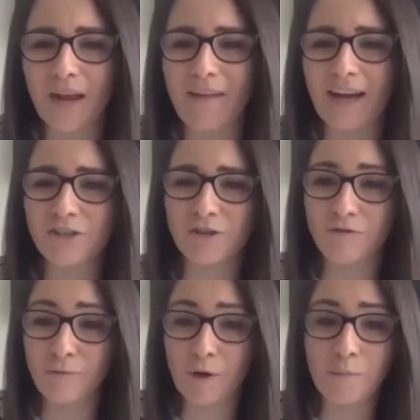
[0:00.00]
And that's true
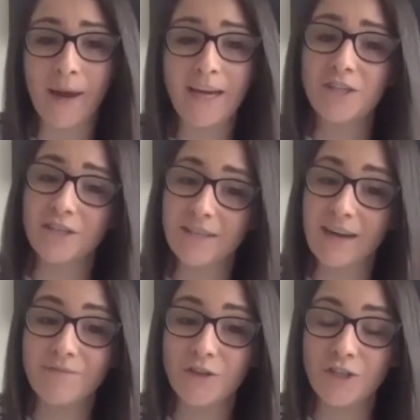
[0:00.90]
for both patients
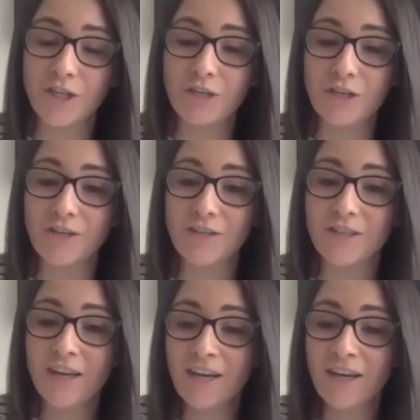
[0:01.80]
and for students.